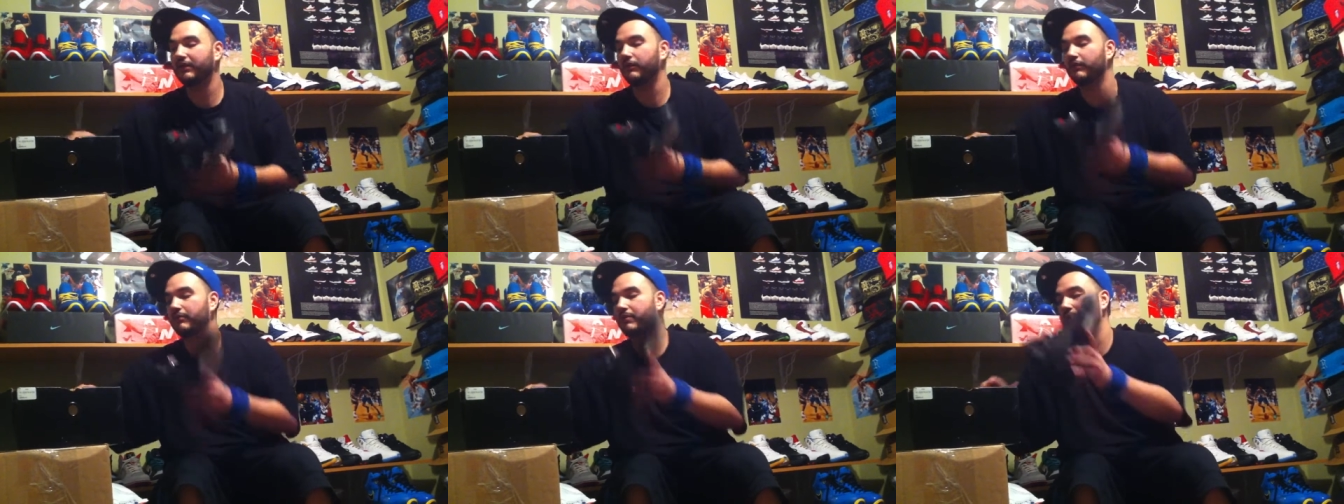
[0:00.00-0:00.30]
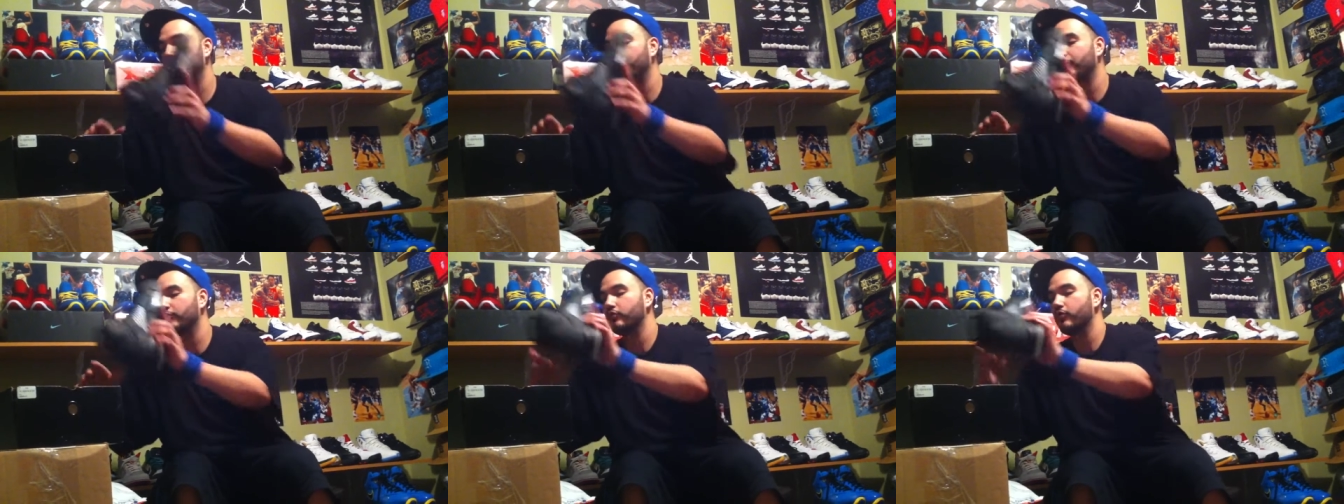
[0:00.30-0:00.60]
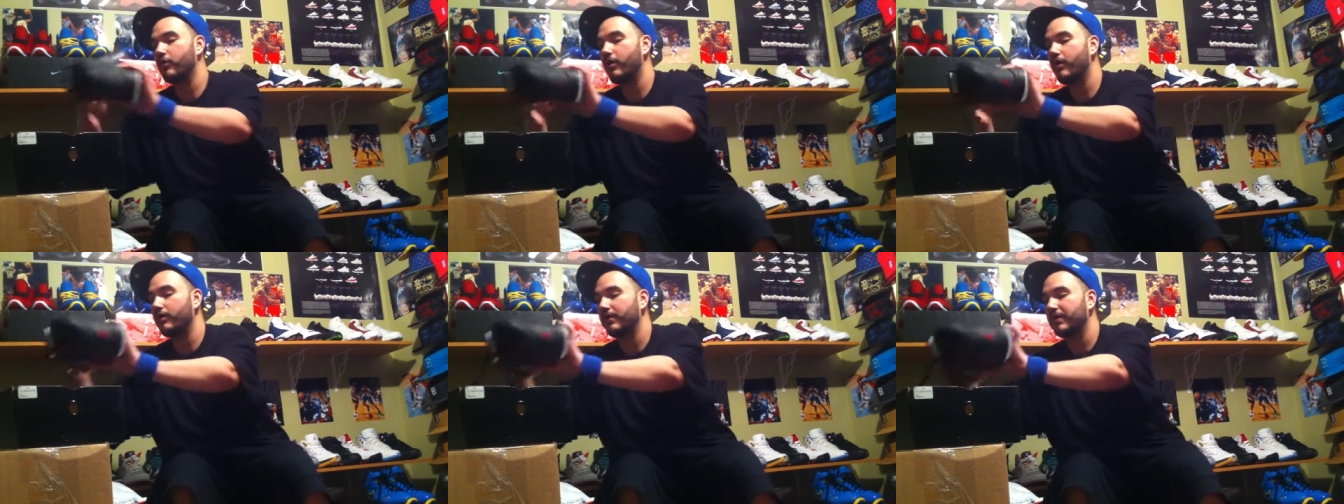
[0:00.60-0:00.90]
I don't remember
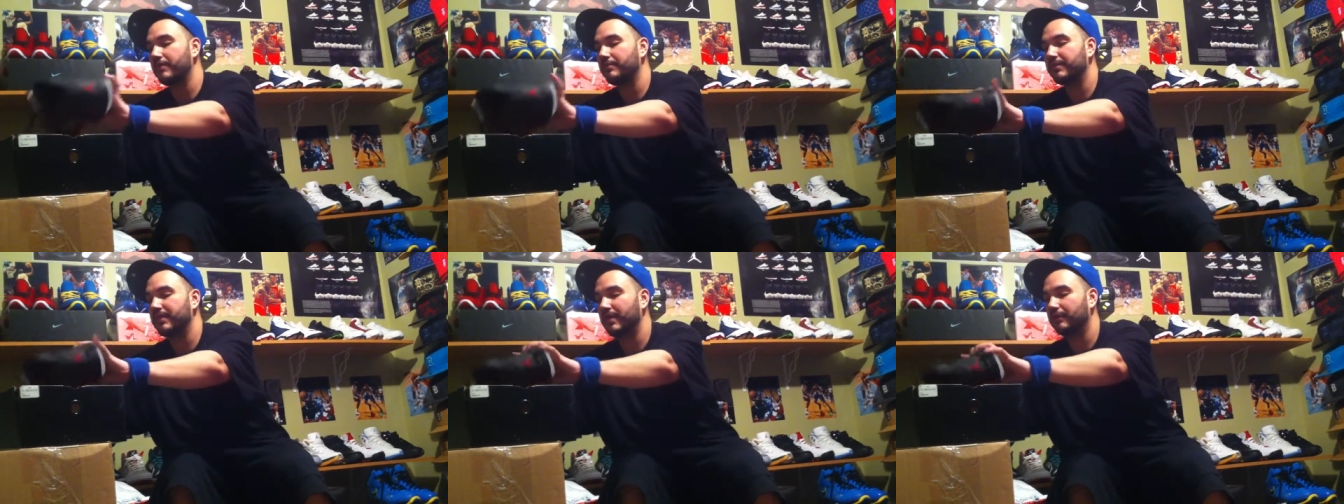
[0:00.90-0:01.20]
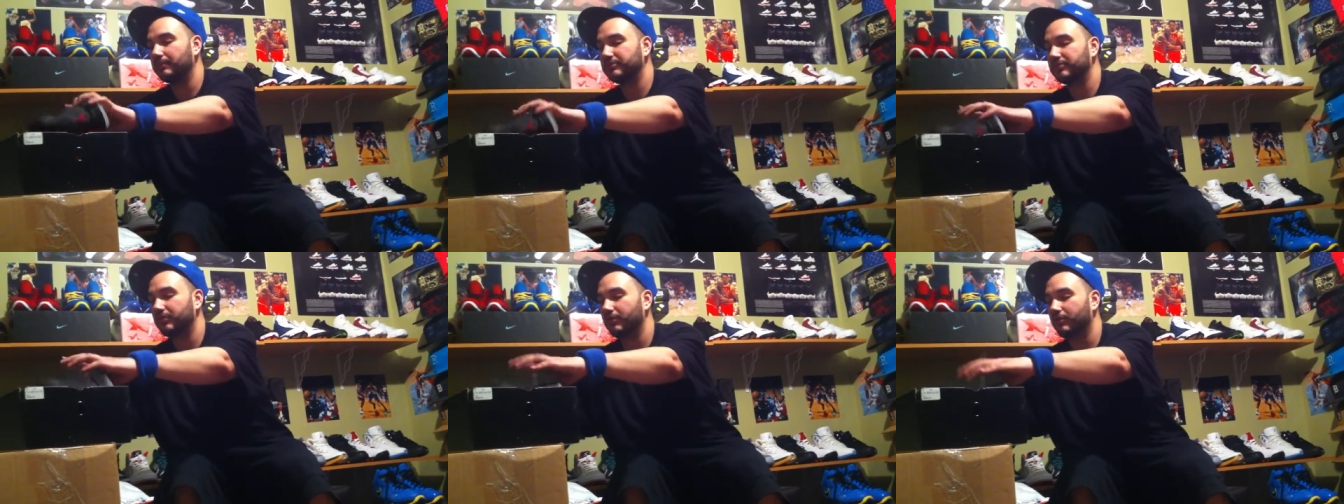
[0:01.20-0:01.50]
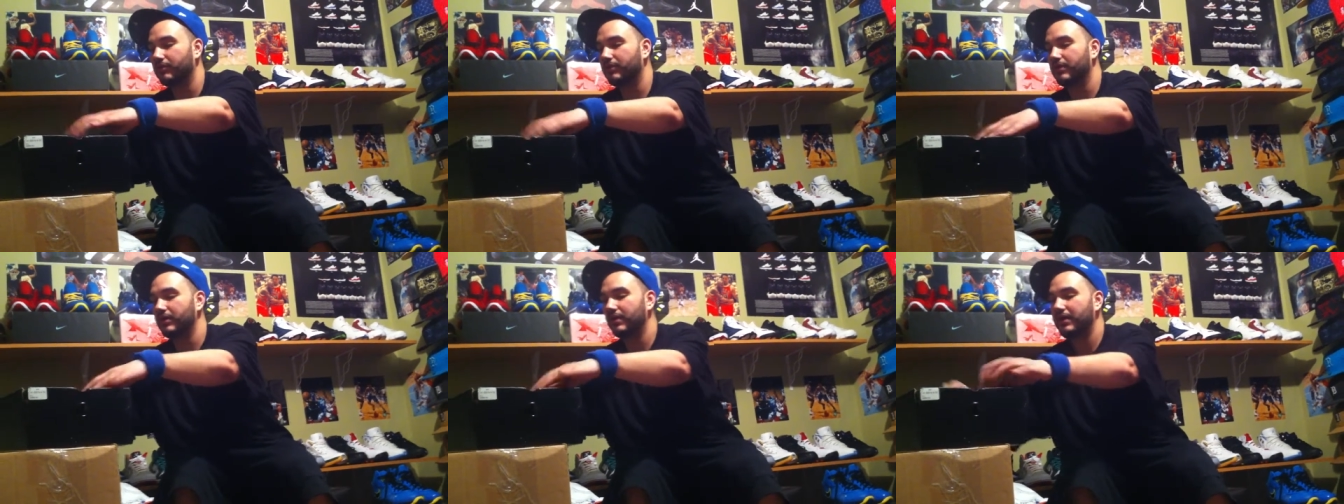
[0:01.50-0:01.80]
who all hit me up, so
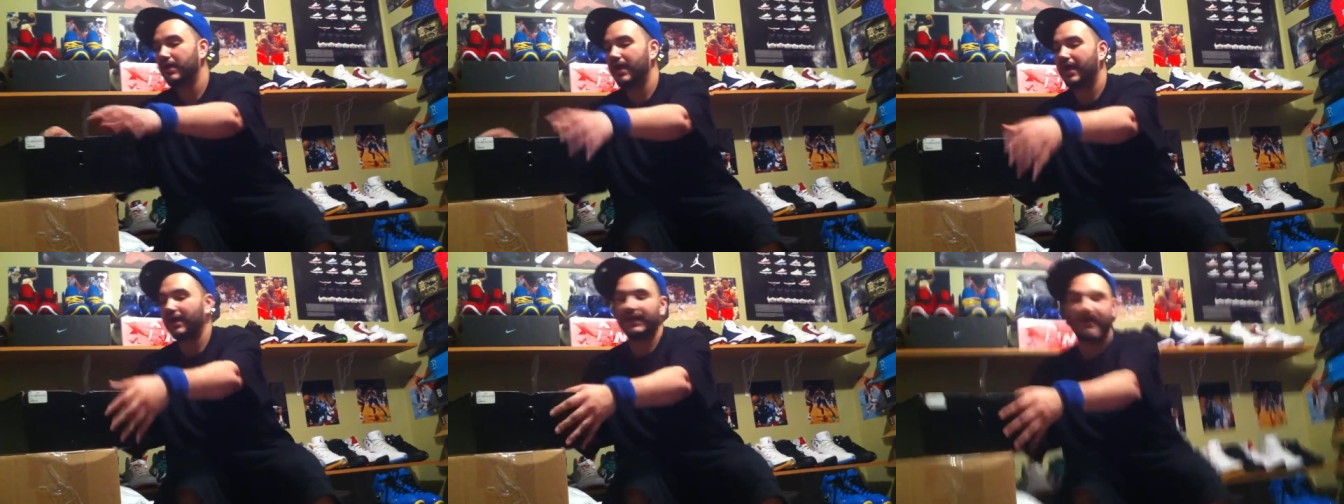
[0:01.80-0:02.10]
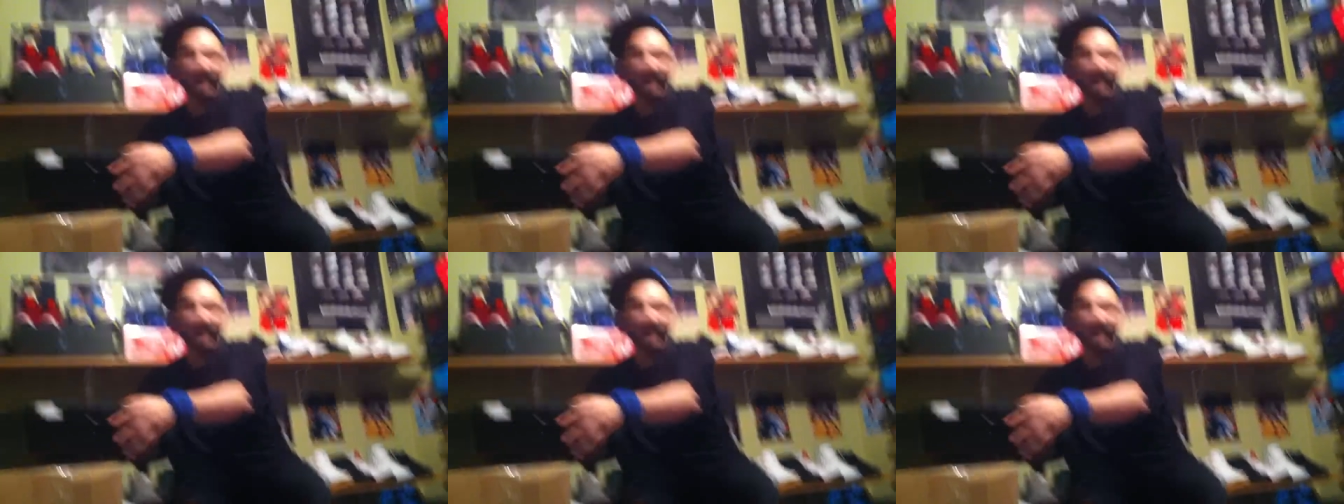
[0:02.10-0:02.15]
I